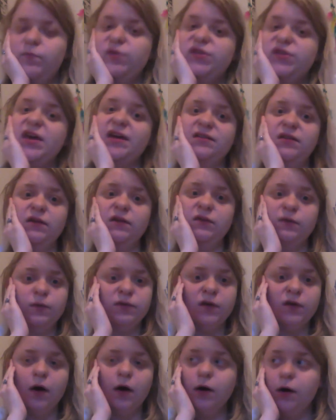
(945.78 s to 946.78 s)
But that test
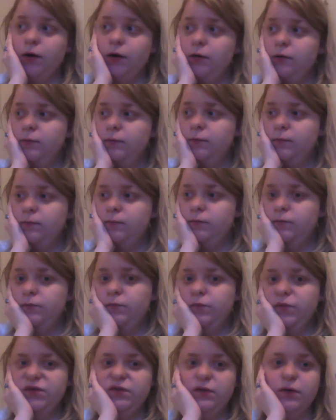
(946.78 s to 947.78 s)
was hard.
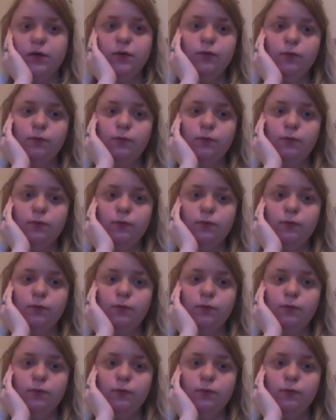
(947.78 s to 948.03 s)
So.